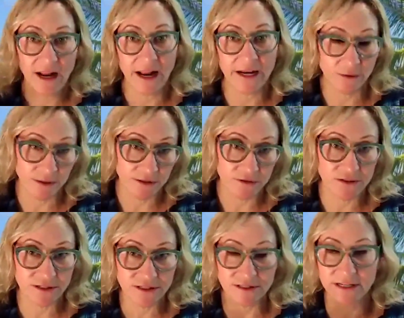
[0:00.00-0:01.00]
anyone who's
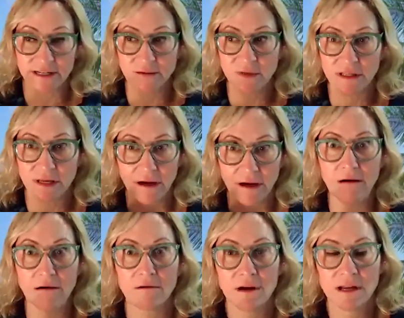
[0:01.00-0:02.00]
listening can be like,
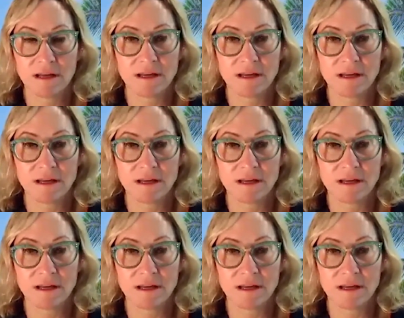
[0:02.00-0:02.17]
oh,